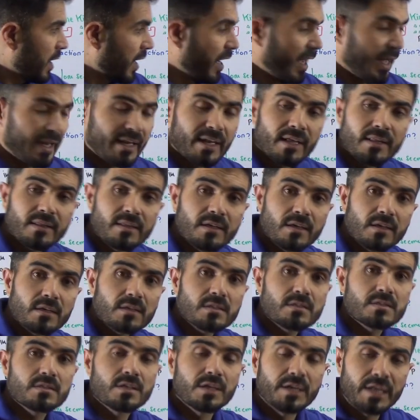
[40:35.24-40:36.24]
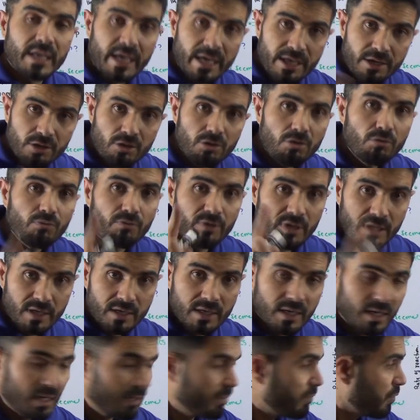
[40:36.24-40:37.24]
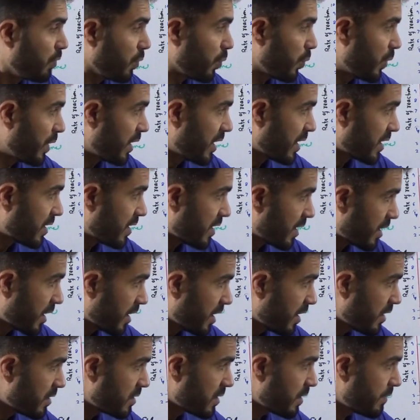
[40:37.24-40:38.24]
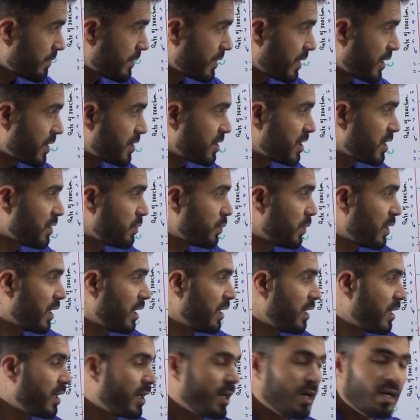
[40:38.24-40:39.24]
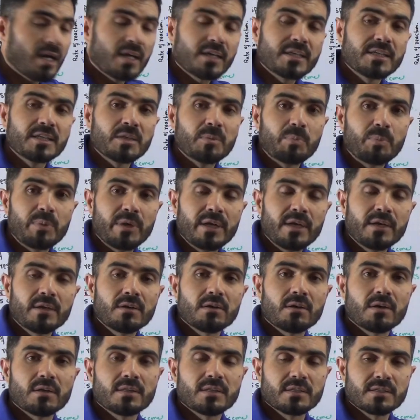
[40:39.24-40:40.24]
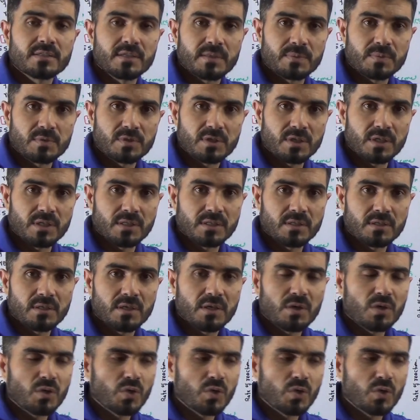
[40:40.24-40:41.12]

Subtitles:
Another scenario will come where the rate of reaction will not depend on the substrate.